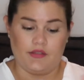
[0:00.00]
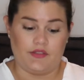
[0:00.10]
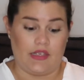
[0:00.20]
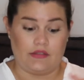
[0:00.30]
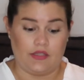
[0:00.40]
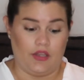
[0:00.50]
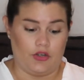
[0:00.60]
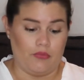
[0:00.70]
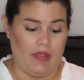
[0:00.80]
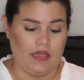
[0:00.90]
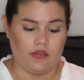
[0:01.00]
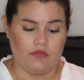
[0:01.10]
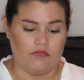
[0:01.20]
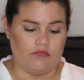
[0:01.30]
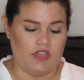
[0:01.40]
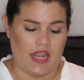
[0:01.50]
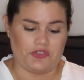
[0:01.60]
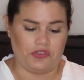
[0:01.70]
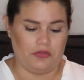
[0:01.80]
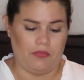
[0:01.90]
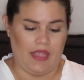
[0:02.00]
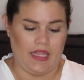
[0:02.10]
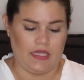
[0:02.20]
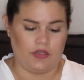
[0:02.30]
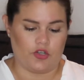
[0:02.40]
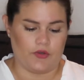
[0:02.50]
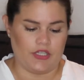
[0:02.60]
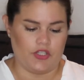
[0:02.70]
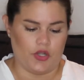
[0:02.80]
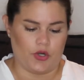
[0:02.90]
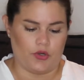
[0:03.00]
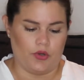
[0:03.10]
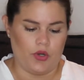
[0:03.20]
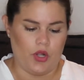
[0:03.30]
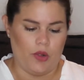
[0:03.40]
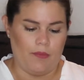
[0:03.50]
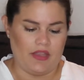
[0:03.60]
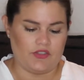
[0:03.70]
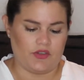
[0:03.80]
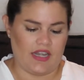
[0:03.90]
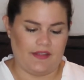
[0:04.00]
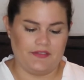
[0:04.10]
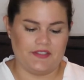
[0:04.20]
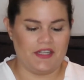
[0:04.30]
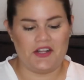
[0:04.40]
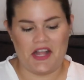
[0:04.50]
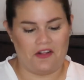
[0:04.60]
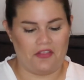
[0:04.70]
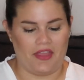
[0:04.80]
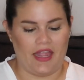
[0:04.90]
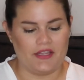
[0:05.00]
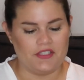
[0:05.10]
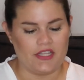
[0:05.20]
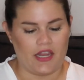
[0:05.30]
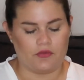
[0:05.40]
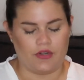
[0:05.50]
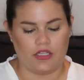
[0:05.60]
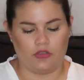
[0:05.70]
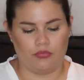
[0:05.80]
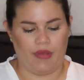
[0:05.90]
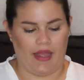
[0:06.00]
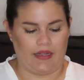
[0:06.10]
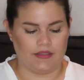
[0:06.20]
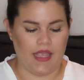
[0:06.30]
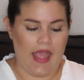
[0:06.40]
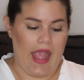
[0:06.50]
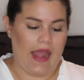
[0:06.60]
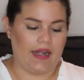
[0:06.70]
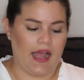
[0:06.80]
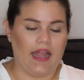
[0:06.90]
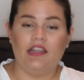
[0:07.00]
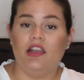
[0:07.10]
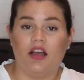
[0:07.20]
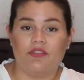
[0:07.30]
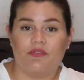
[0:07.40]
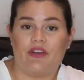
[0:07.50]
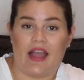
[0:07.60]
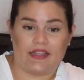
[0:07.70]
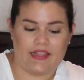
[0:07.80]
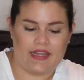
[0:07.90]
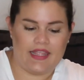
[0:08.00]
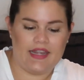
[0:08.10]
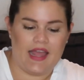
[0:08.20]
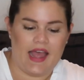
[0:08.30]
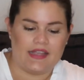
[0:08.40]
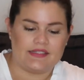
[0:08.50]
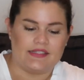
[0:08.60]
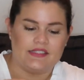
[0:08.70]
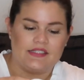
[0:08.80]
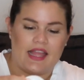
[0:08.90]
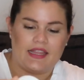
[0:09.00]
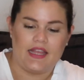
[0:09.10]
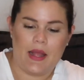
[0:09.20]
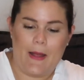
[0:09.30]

It says here me natural made Greek yogurt makes your lifestyle healthy, anti-wrinkle pack. And I love the fact that it has these like,